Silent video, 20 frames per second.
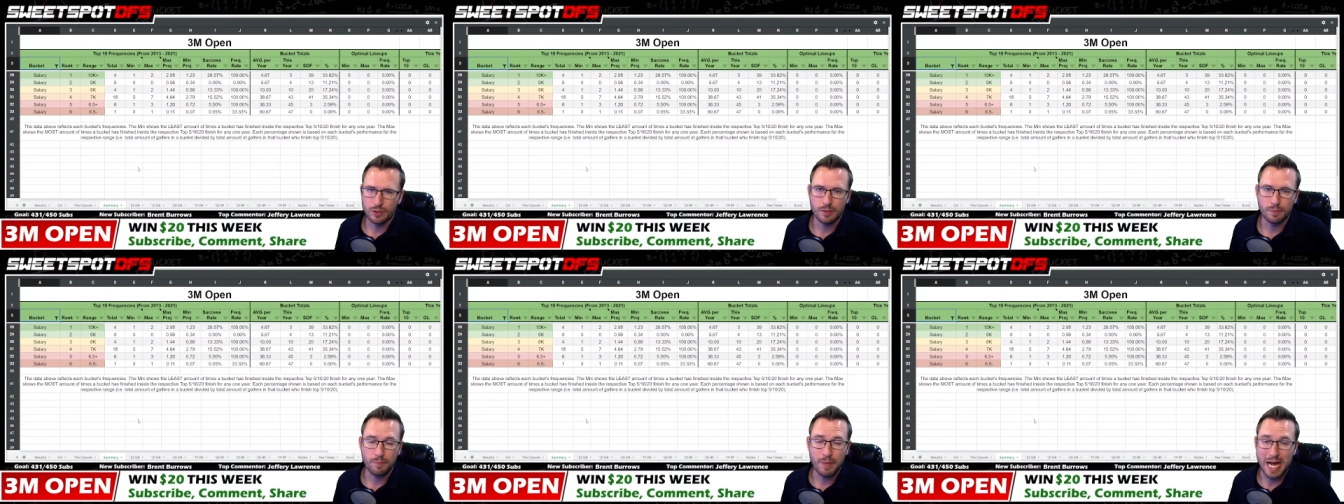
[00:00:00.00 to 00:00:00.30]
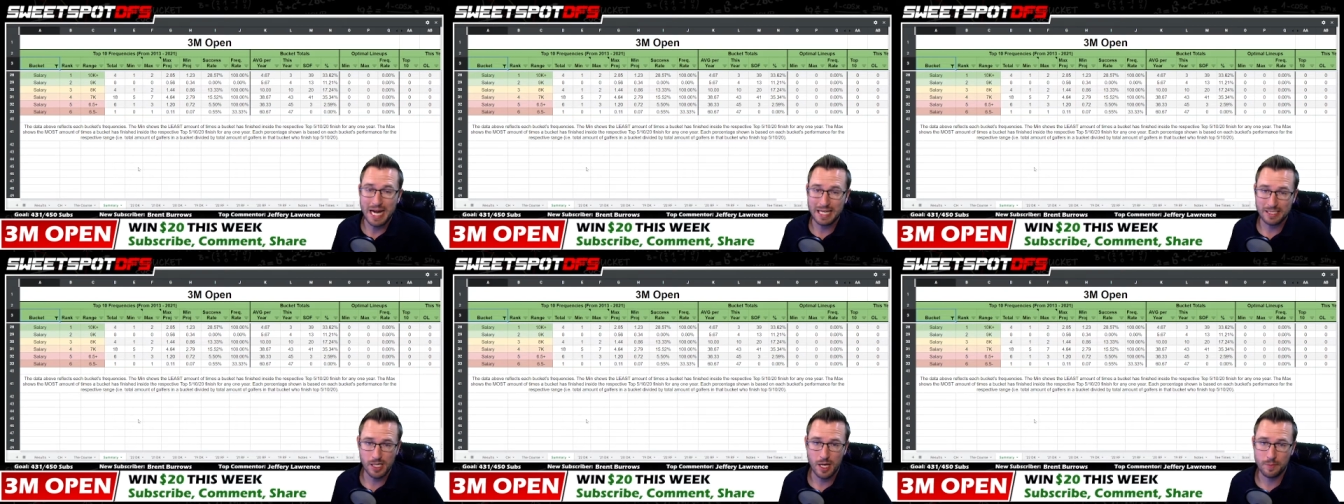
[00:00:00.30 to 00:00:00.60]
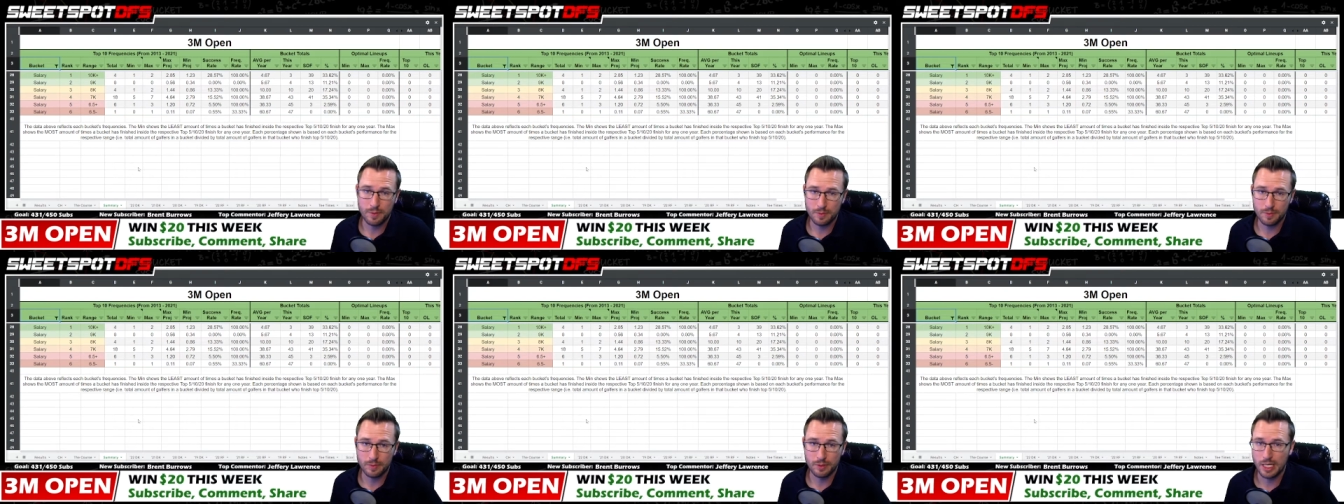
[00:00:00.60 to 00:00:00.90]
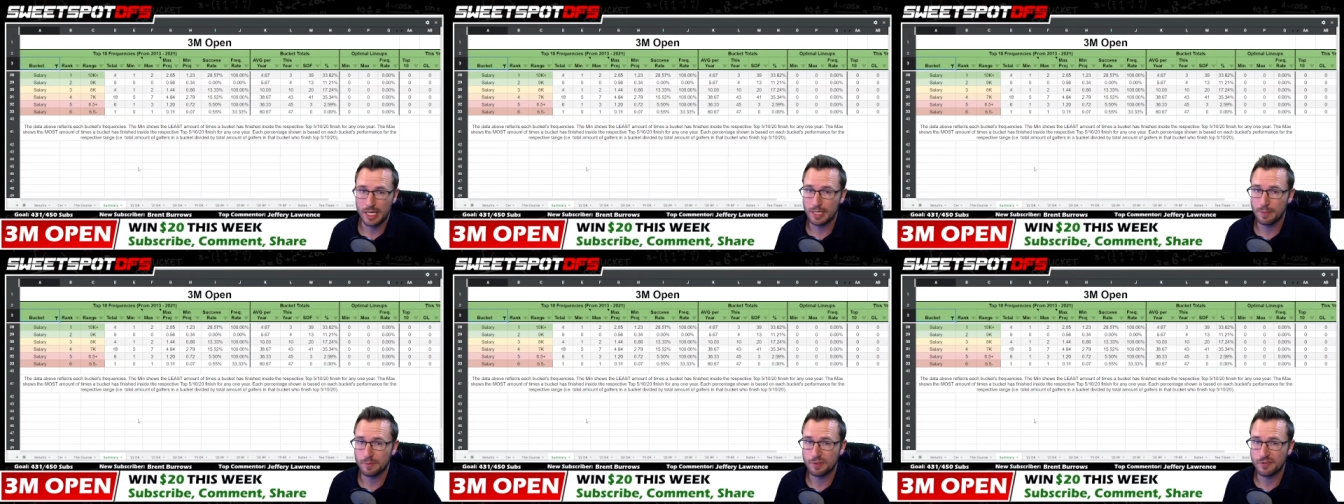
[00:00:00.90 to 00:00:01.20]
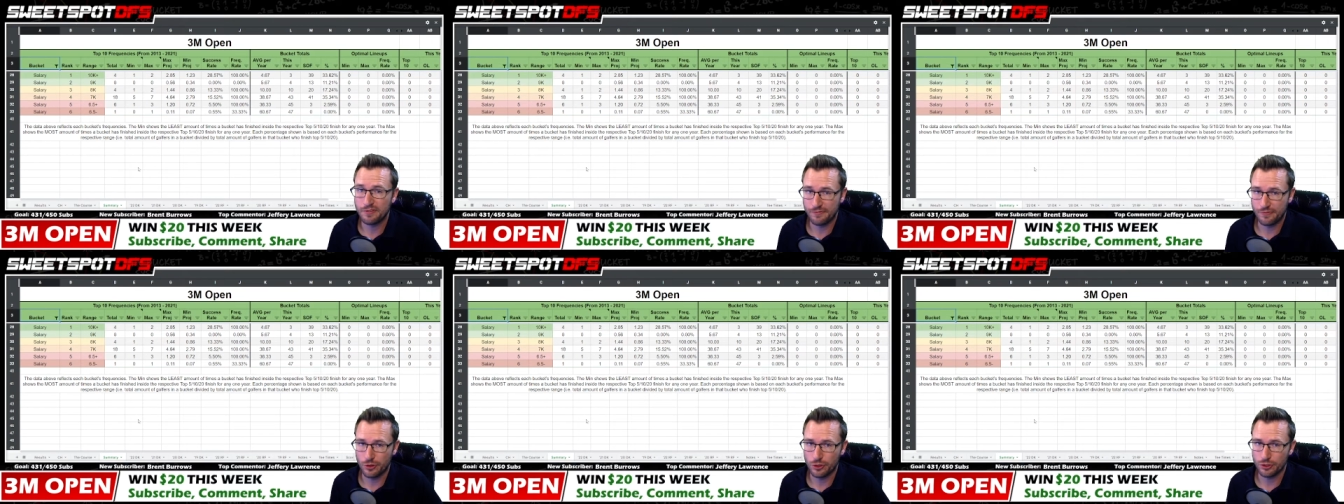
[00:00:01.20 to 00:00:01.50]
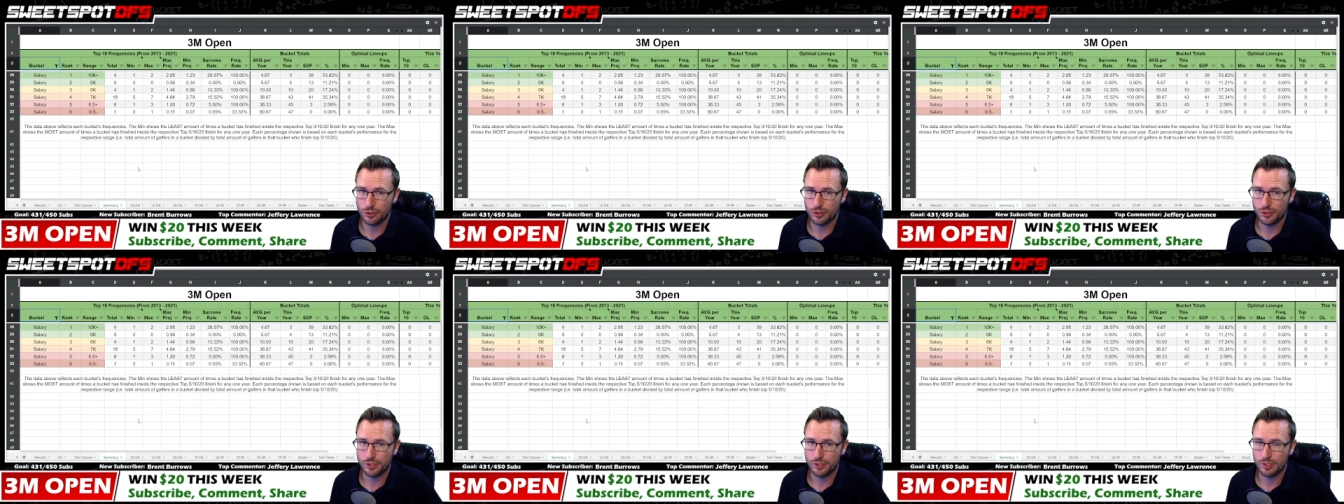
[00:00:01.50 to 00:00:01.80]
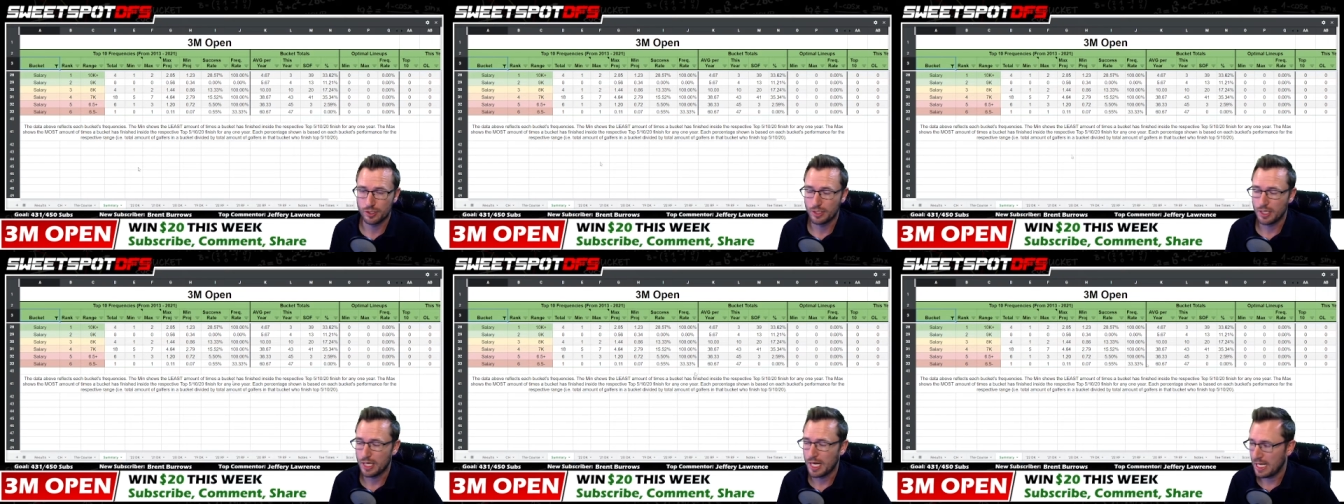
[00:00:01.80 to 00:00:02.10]
past optimal lineups first,
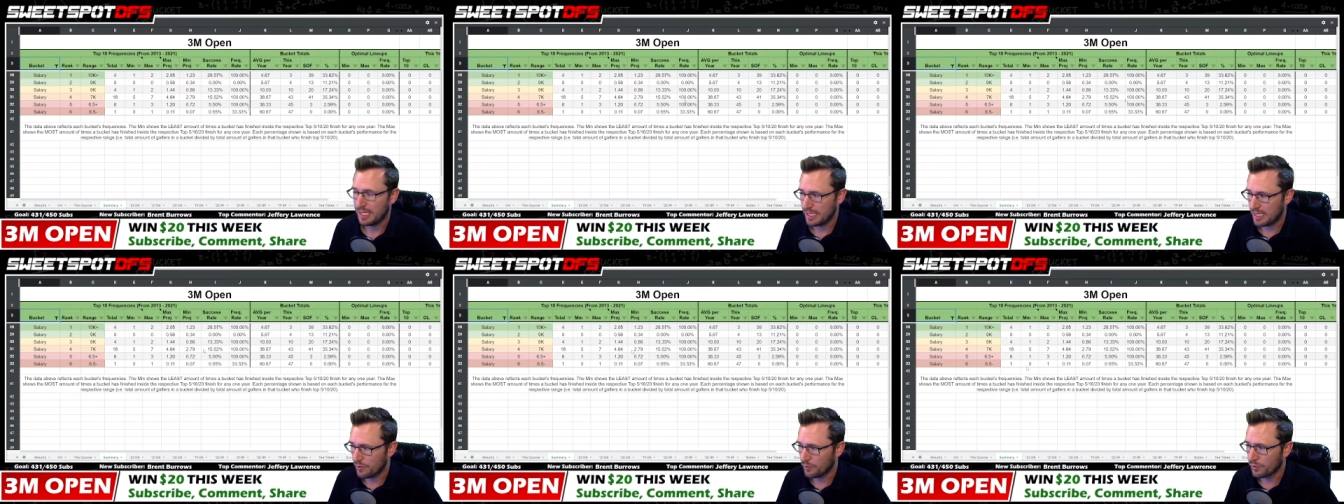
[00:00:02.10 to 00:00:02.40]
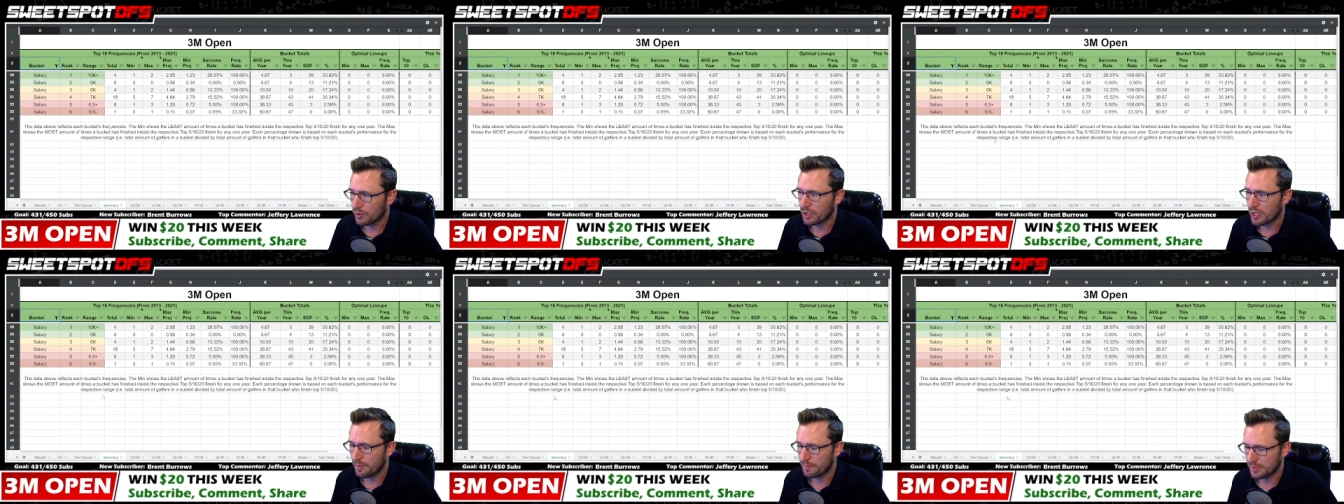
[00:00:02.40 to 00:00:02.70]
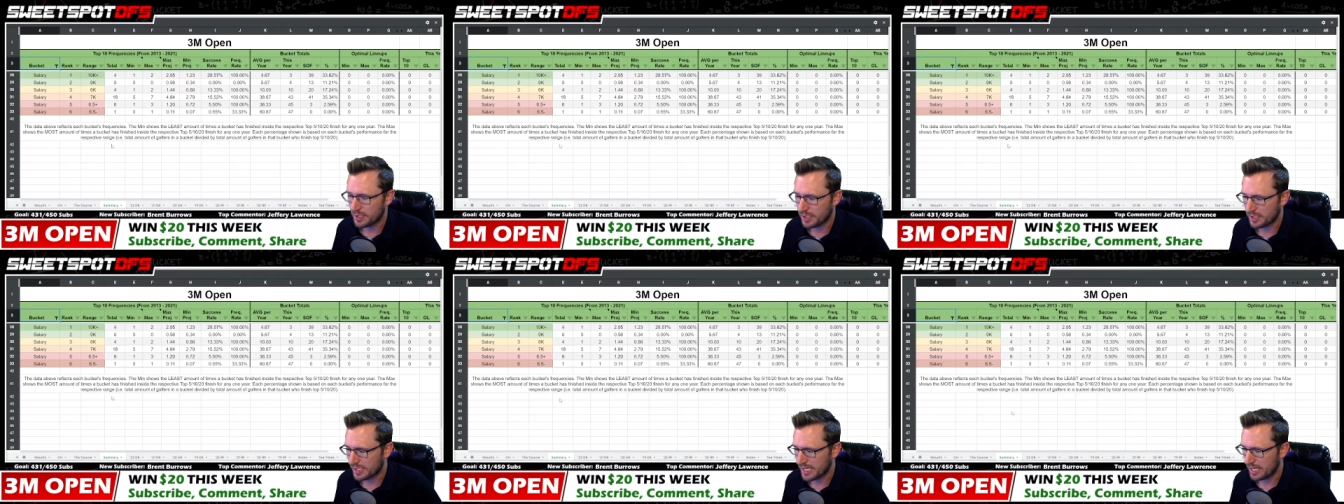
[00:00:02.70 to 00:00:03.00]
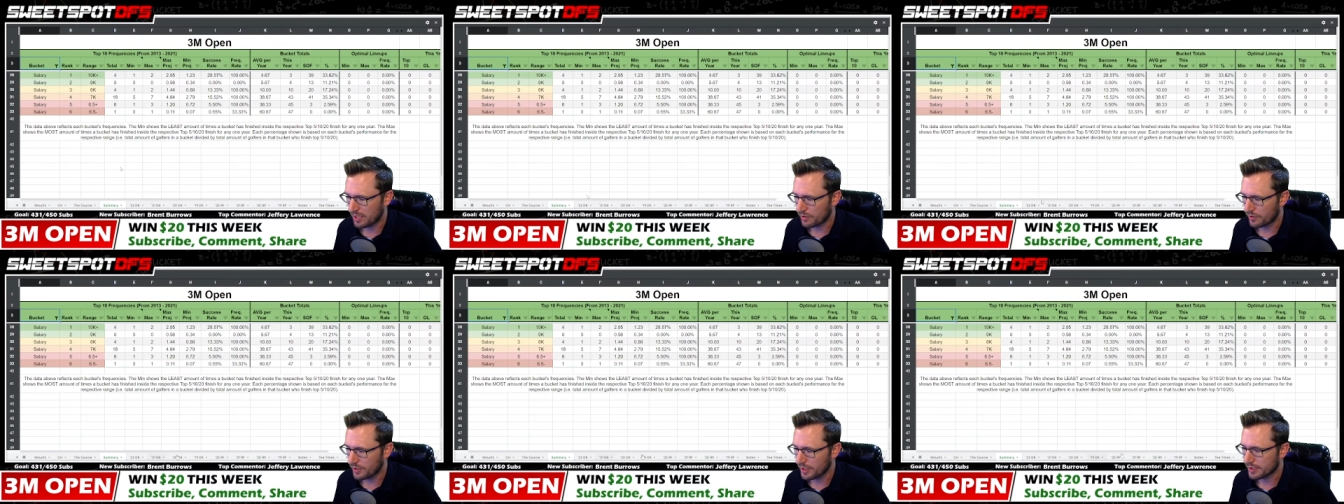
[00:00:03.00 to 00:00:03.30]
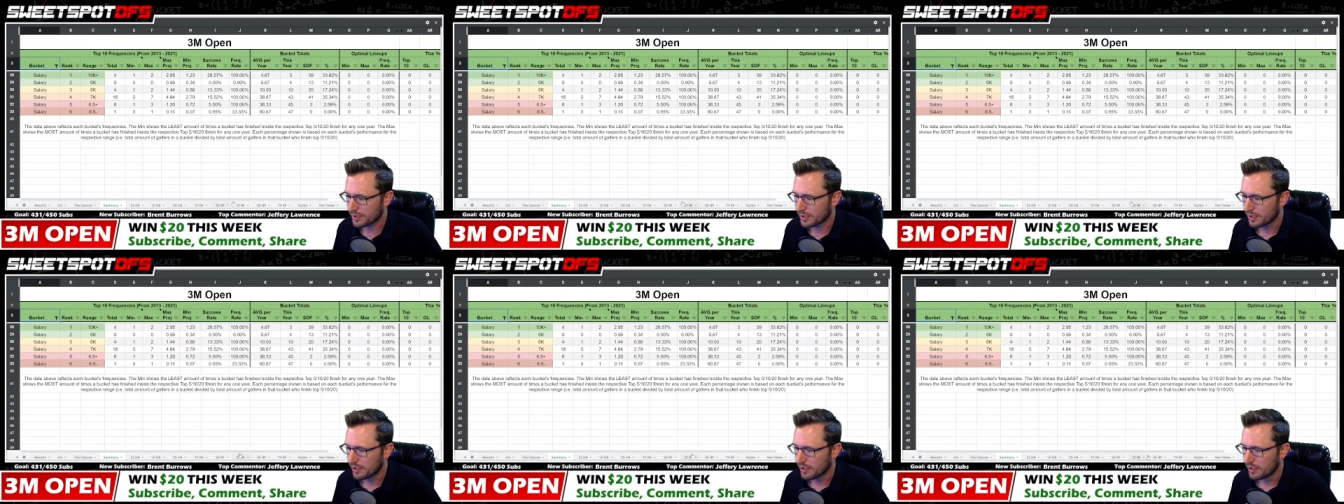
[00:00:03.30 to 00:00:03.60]
and then we'll come to salaries.